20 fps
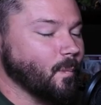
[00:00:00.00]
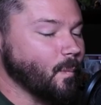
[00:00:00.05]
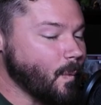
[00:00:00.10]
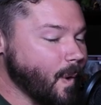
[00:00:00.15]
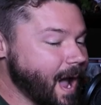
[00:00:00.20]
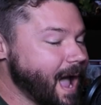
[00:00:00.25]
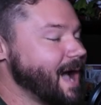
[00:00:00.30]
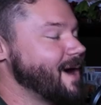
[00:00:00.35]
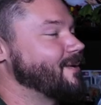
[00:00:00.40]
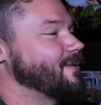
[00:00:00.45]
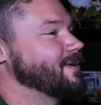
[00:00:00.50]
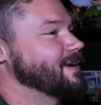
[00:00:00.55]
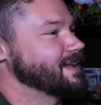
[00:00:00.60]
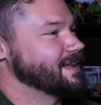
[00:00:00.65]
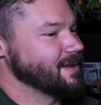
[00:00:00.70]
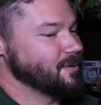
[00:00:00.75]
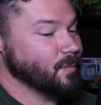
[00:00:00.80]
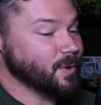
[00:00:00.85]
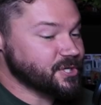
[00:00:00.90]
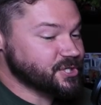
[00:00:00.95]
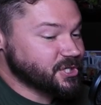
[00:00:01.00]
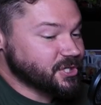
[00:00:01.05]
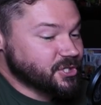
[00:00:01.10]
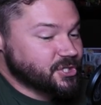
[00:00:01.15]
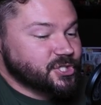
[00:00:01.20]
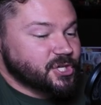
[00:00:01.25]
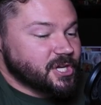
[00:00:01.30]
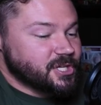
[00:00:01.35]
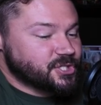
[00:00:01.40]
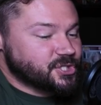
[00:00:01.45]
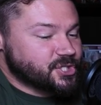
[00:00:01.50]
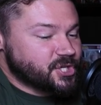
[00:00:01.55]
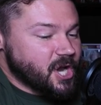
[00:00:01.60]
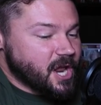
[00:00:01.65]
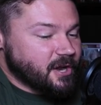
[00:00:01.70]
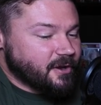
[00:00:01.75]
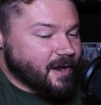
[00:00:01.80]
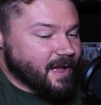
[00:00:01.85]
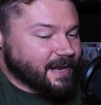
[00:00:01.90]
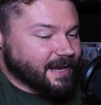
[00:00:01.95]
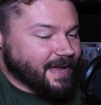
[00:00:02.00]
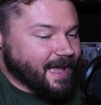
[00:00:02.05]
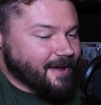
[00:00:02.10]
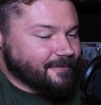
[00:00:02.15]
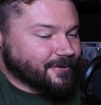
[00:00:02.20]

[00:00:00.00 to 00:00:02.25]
Wow. Which you're just generating